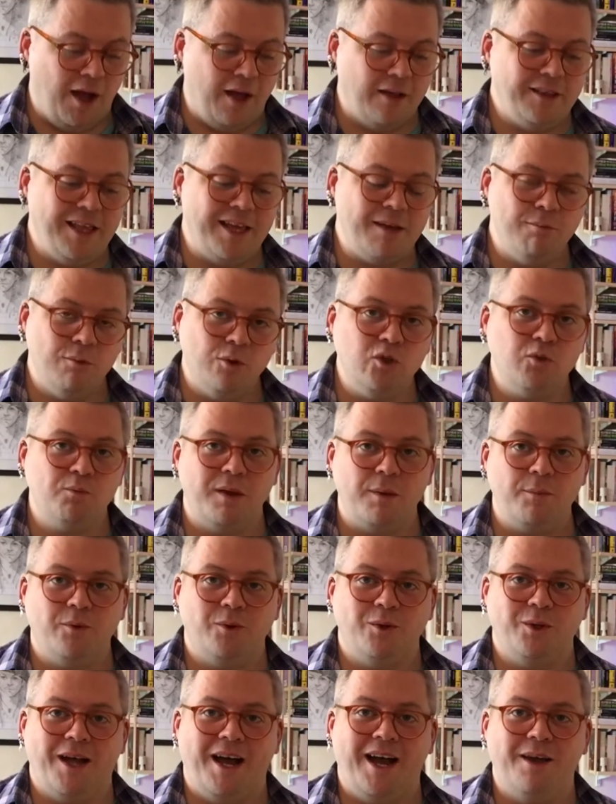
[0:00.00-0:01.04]
Like most
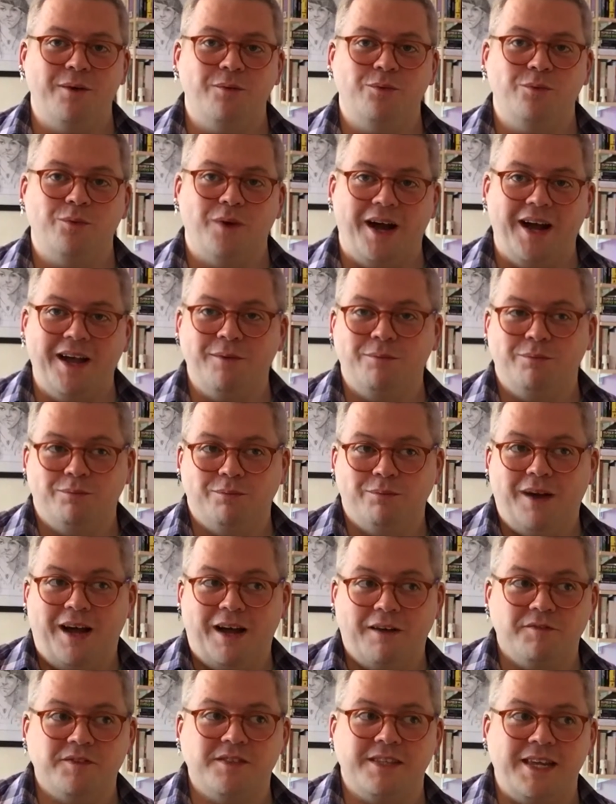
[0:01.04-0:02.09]
people, I
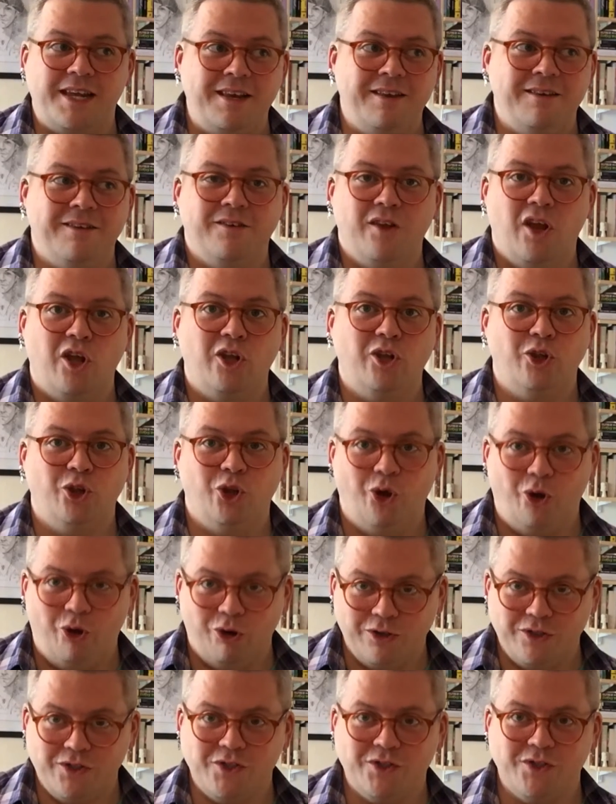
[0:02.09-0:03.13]
have seen
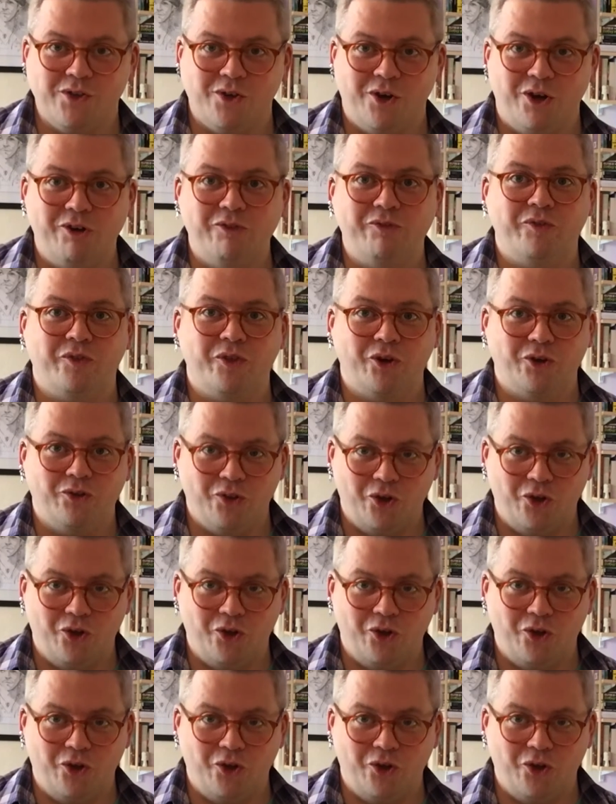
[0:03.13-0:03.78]
lots of